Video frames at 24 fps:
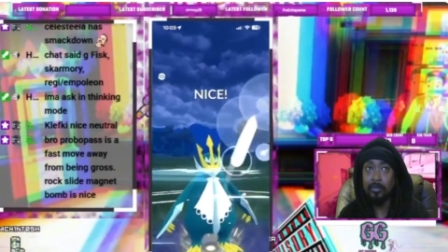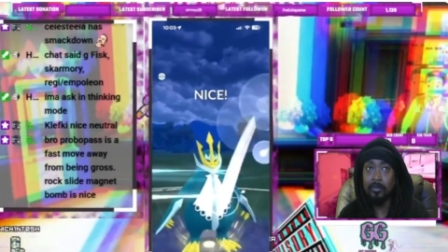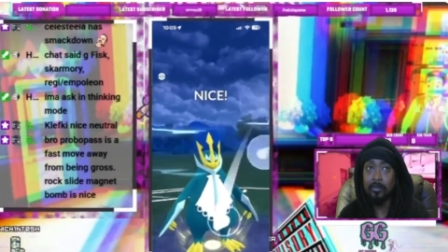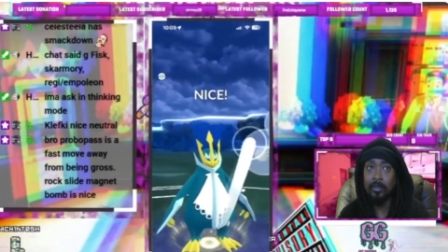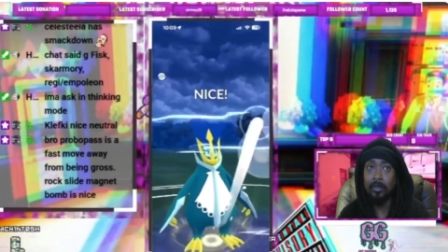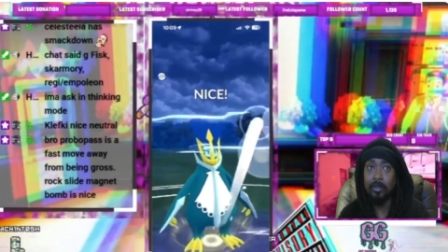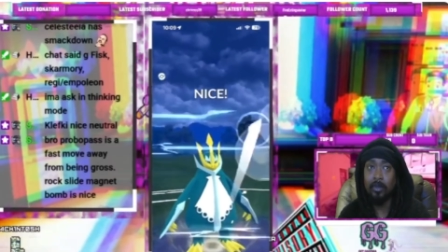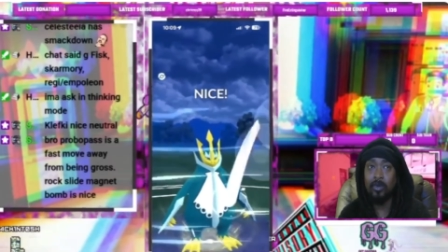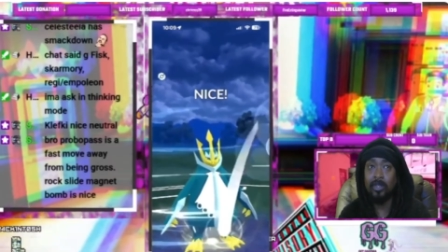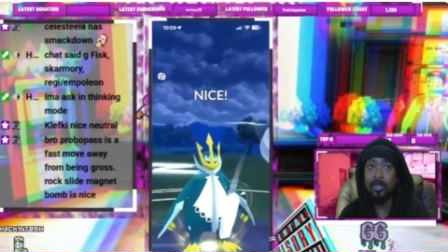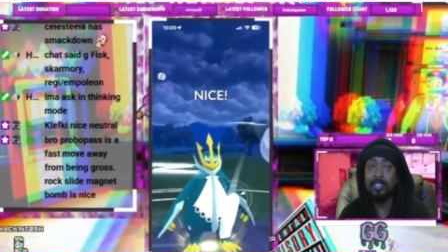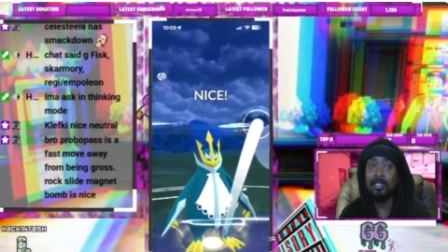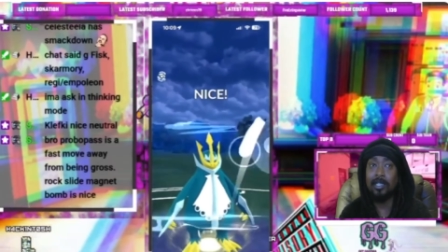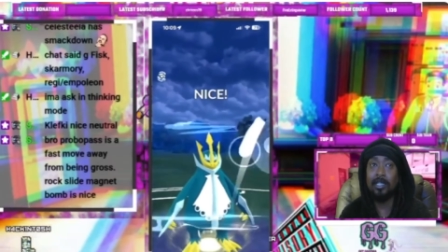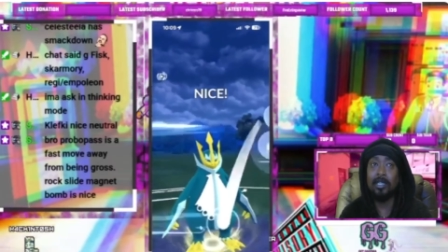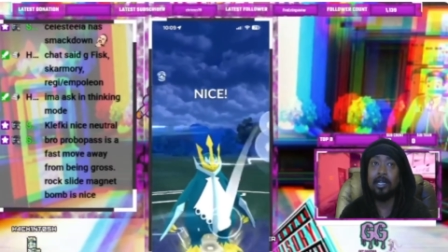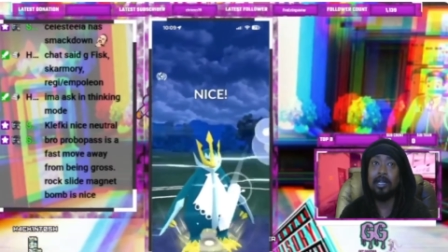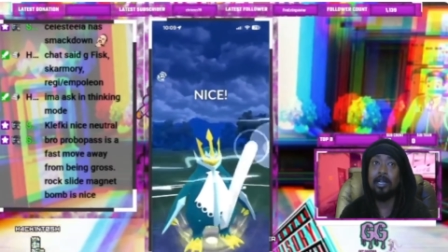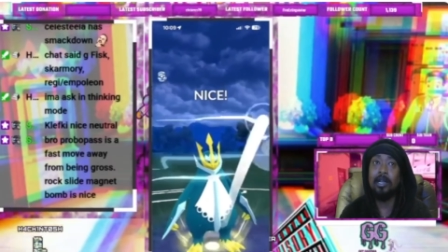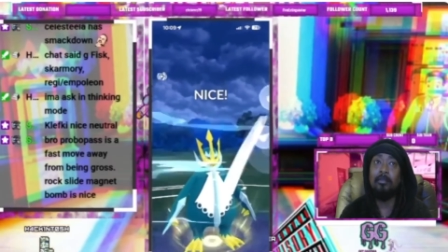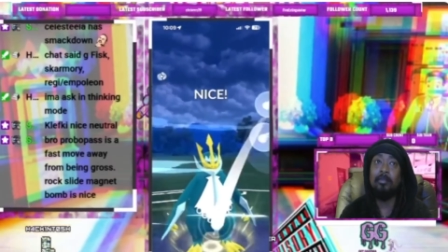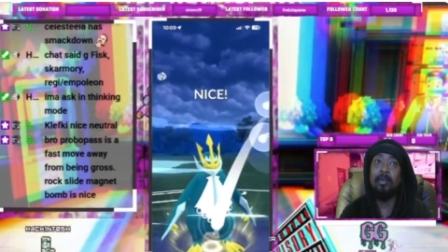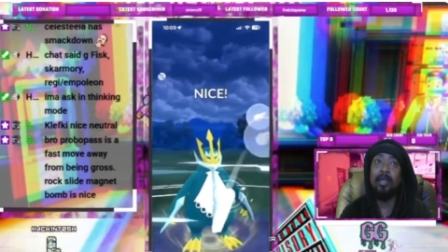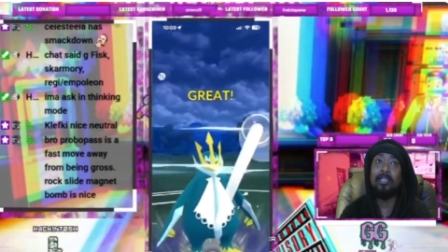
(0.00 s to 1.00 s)
we're still in
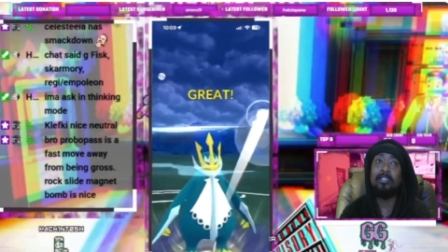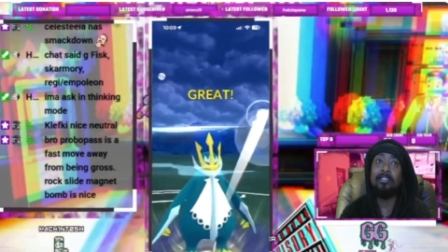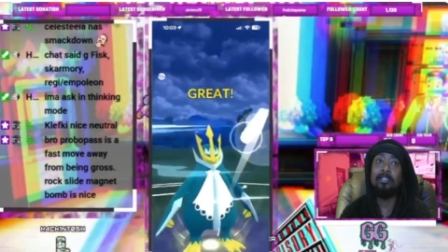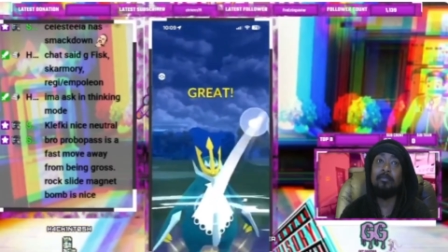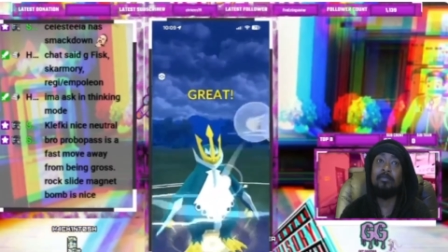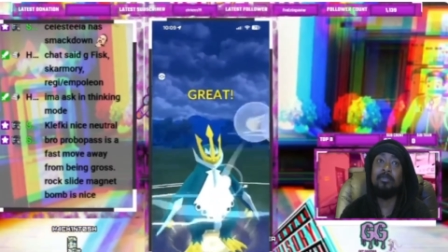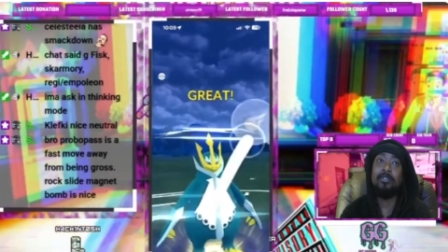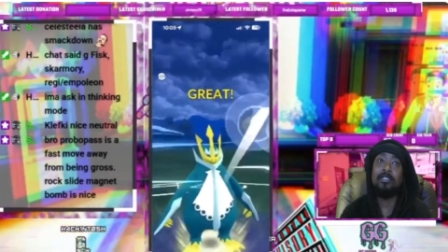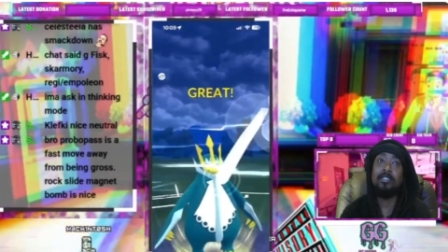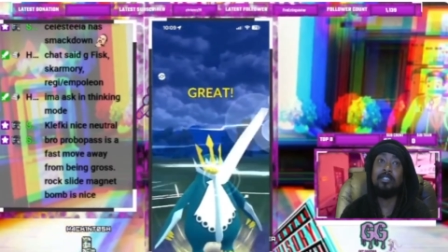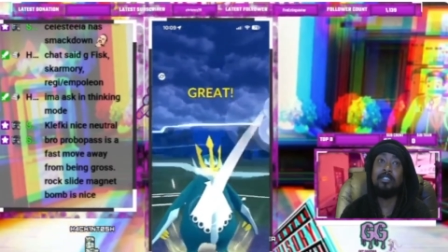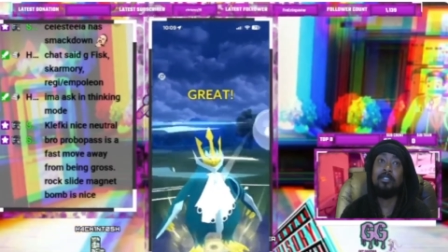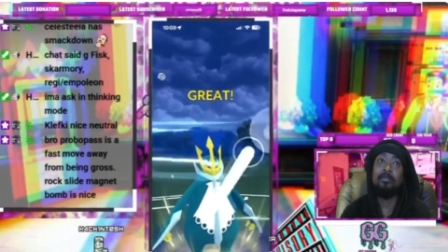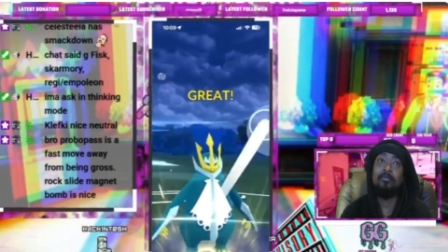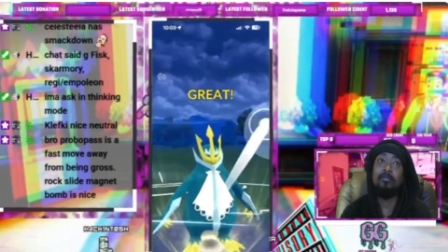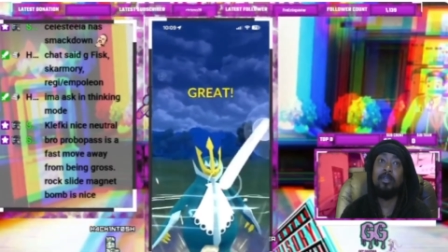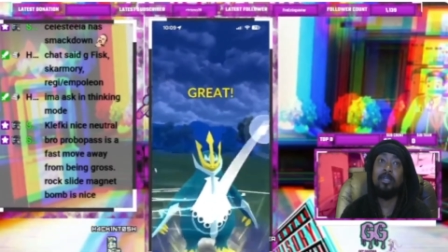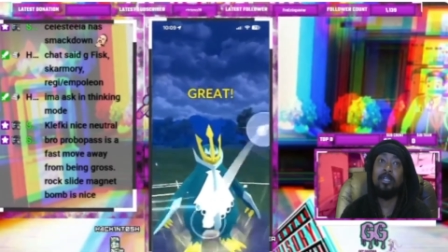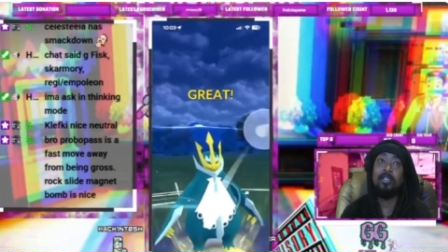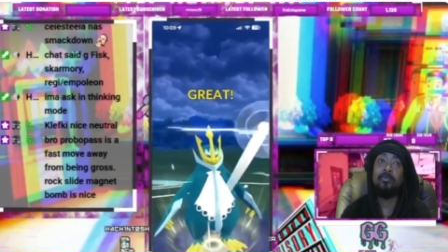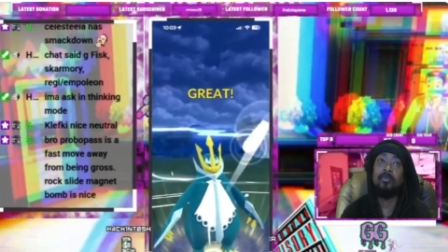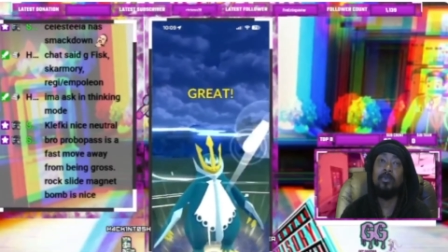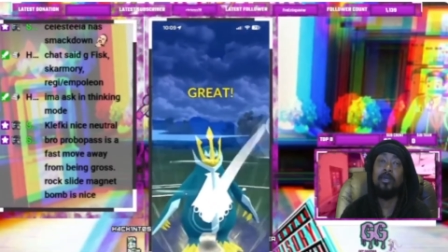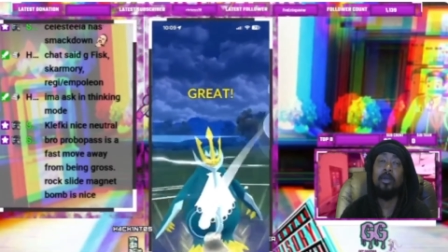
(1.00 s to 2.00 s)
an amazing position
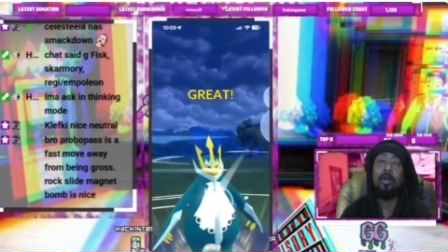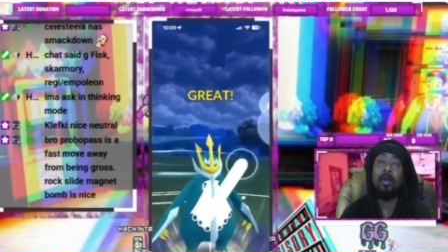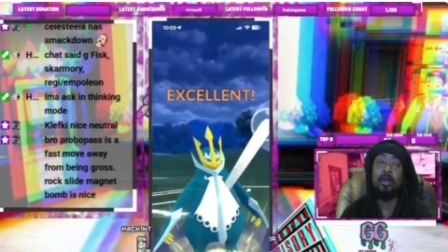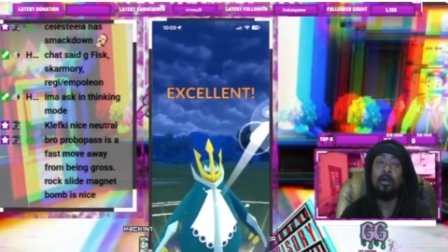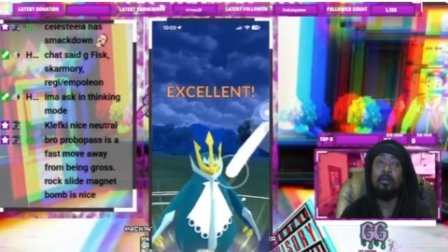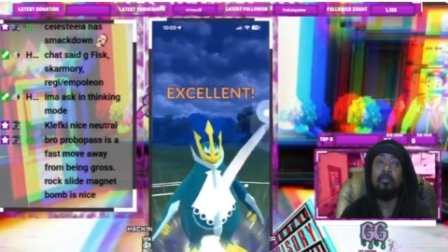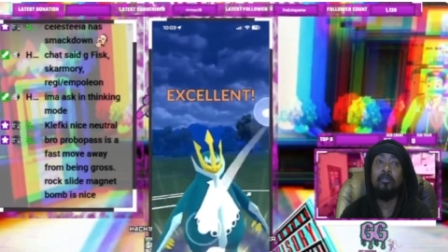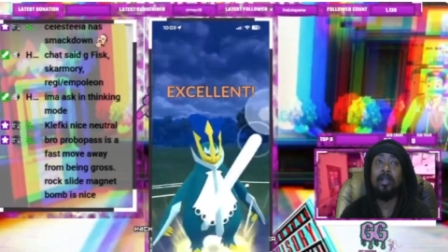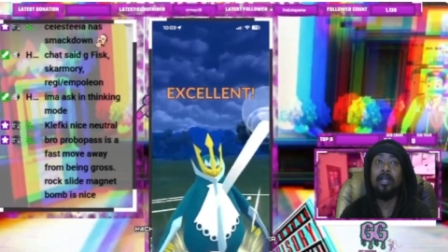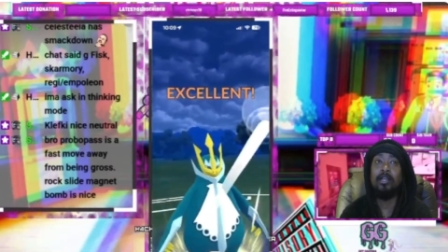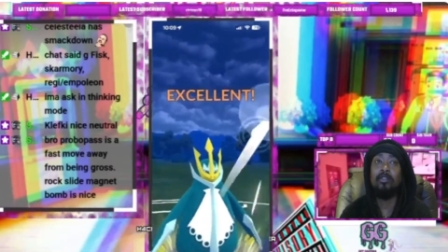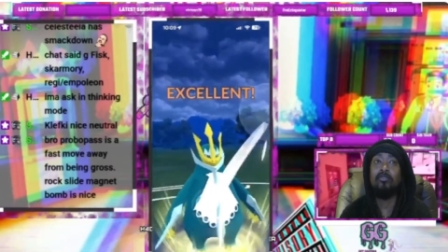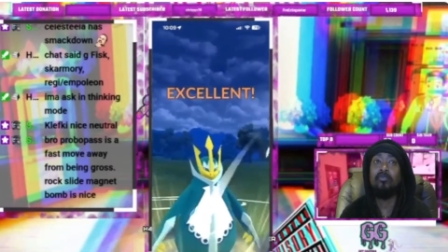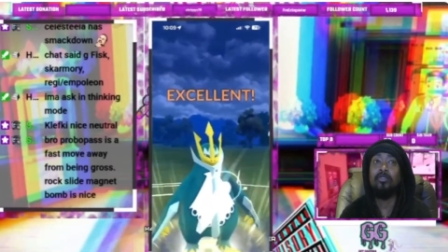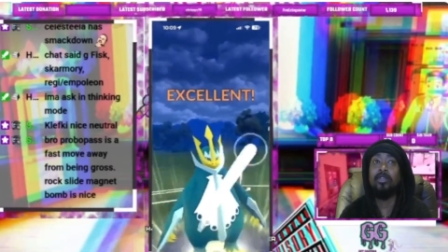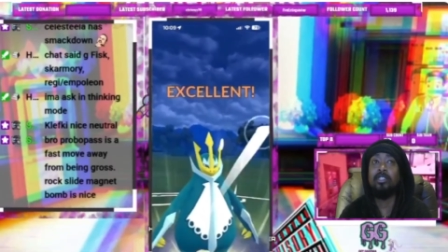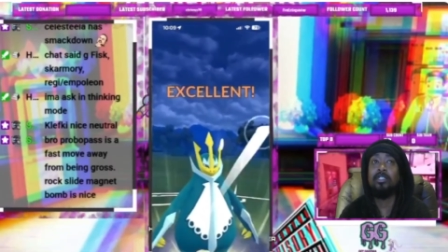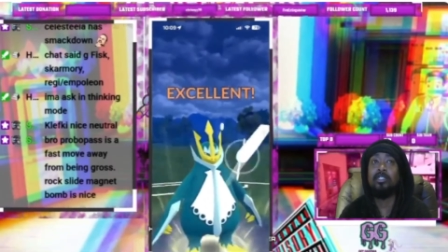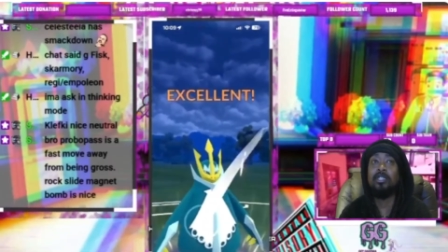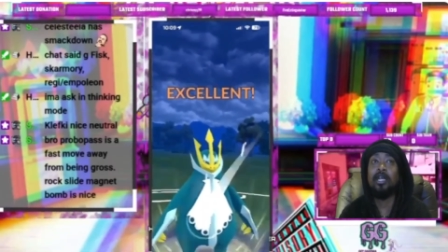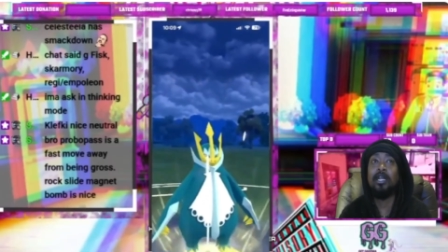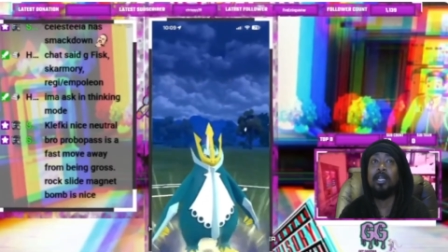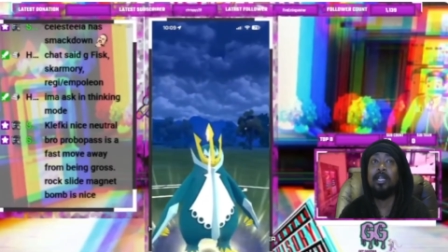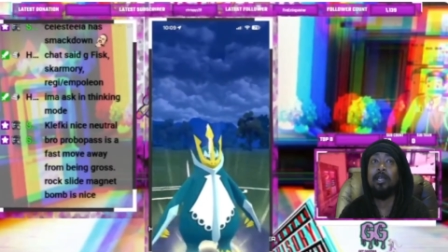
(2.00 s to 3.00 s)
because we are a rank 3
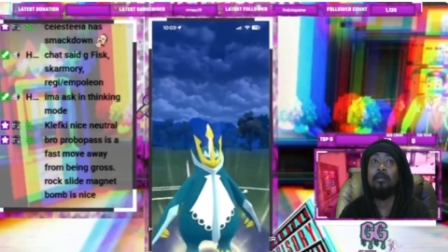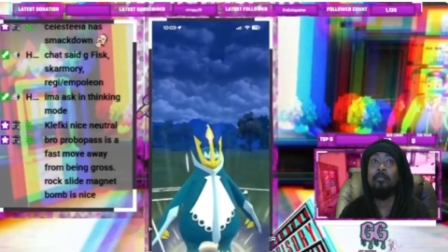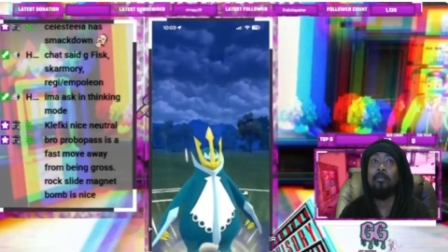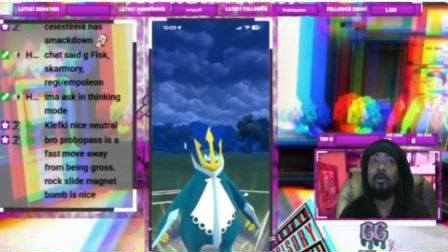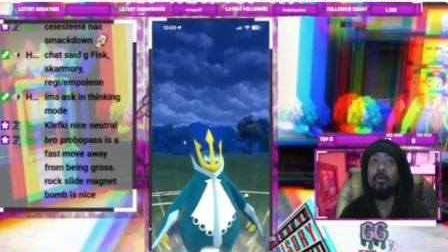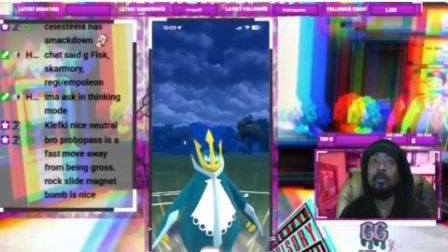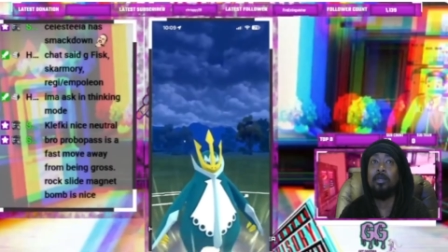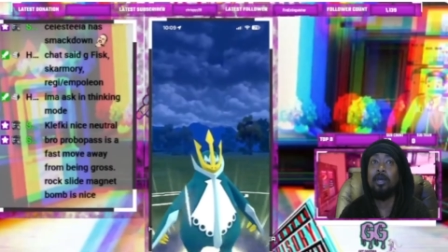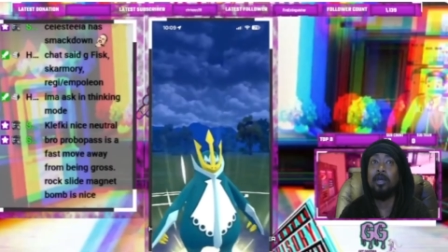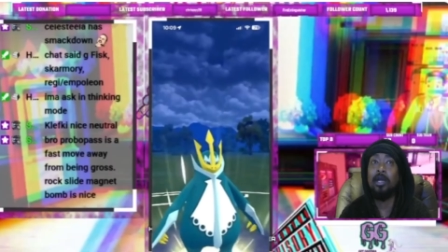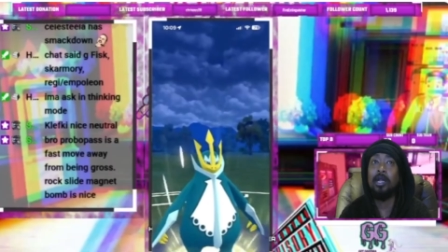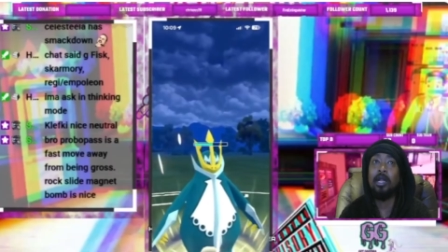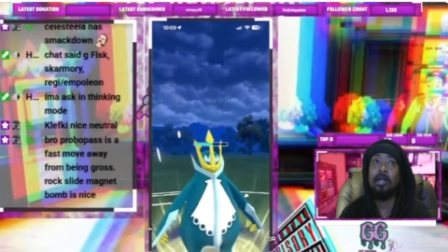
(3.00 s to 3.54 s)
shiny Empoleon.